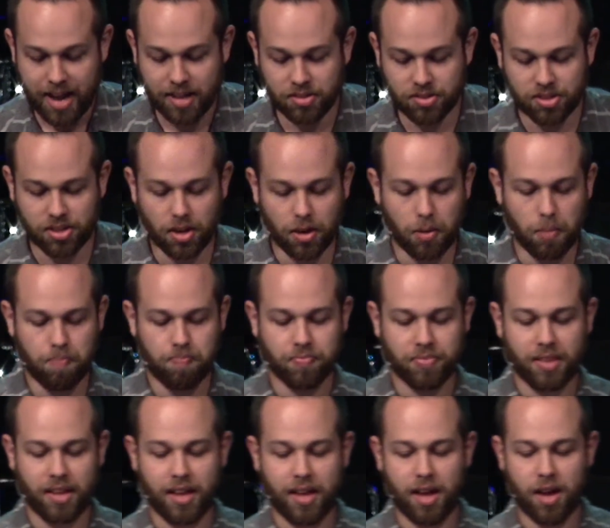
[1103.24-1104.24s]
And so
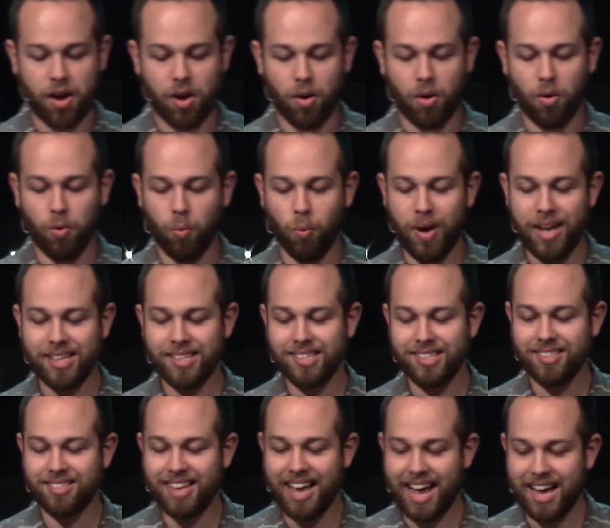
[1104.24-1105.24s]

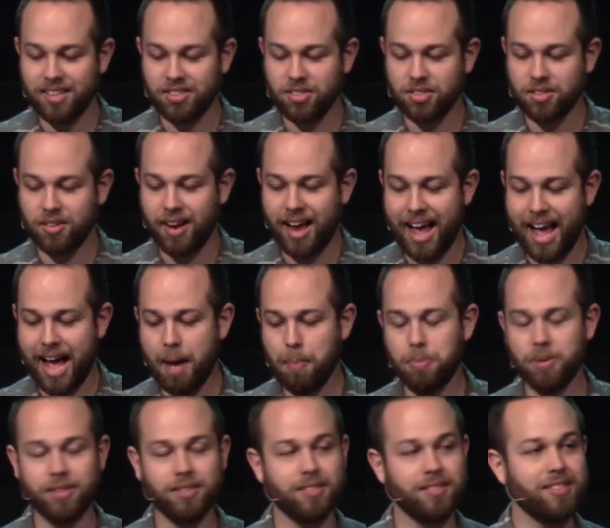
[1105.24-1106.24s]
when disaster
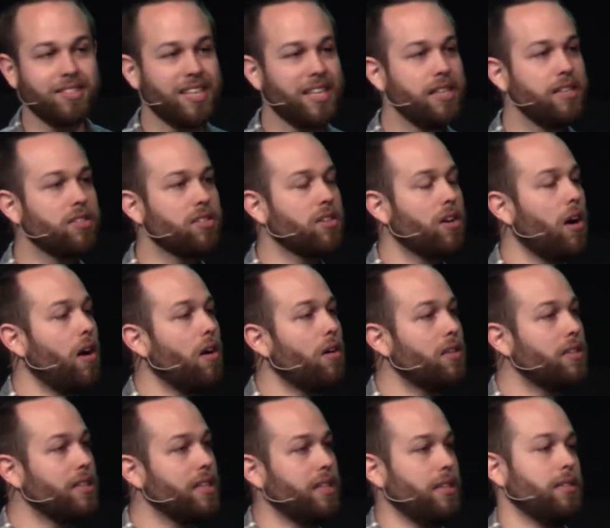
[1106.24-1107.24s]
happens, he's
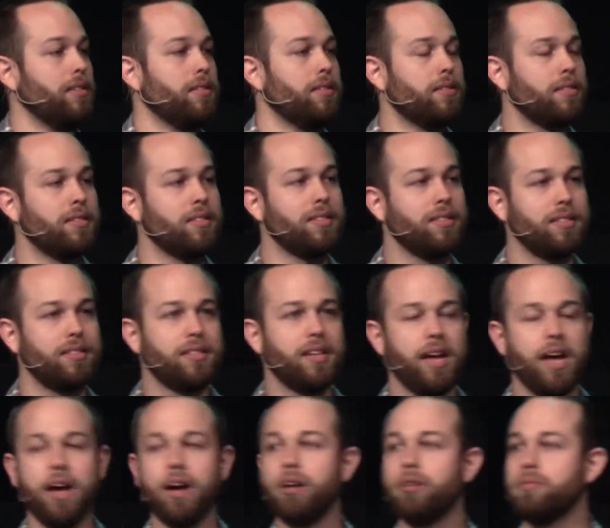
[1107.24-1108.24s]
called in
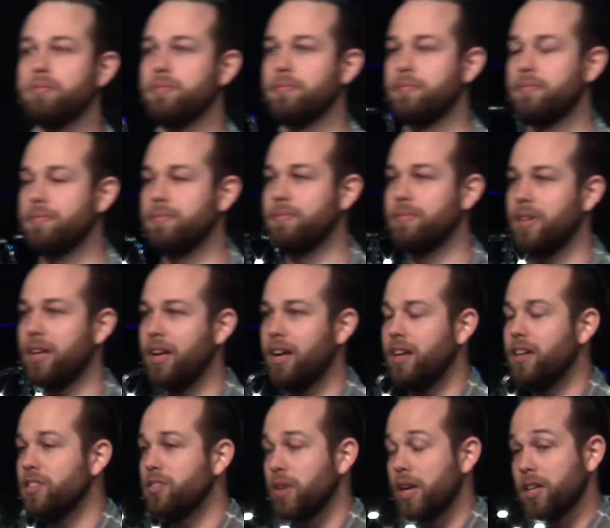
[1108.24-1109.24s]
to help.
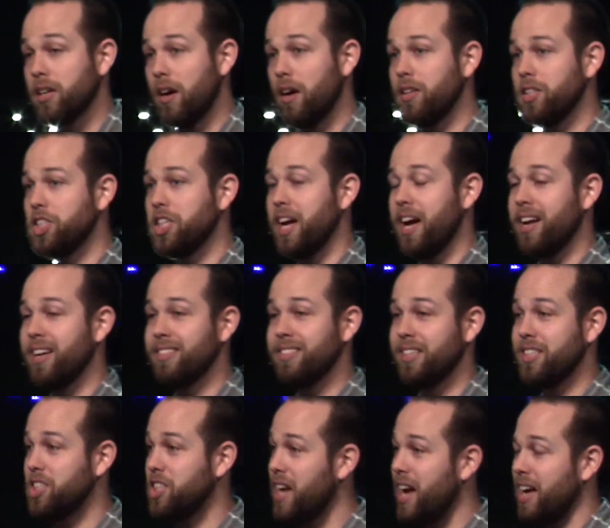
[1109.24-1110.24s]
So I called Chad. I
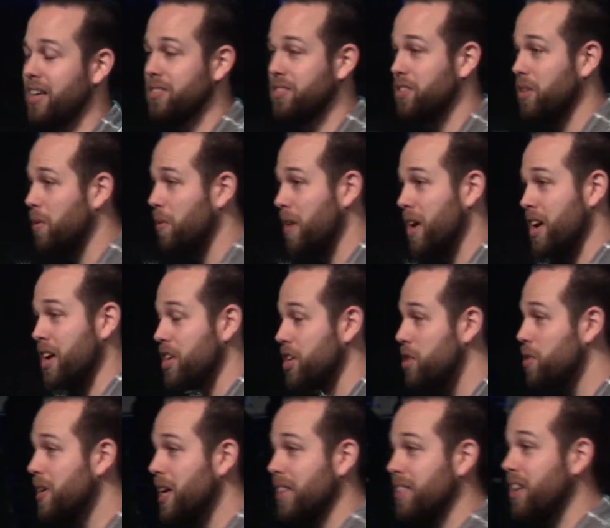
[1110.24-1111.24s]
said, Chad, so
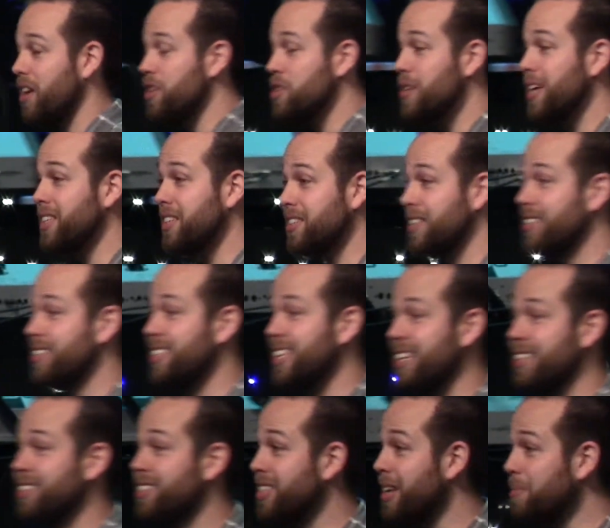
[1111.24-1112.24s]
you get there, you get to the
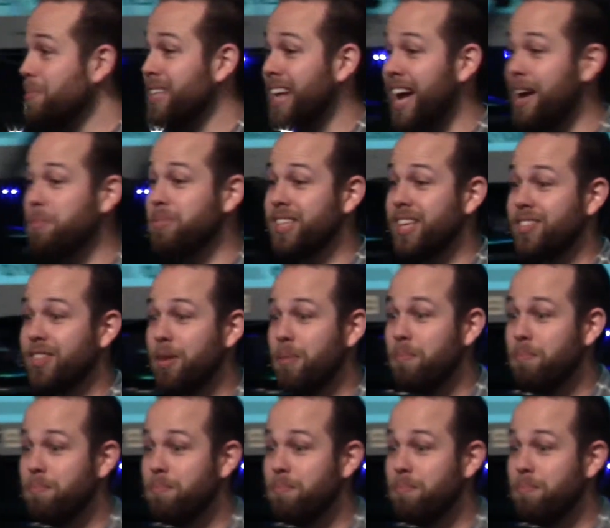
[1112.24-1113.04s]
scene sometimes in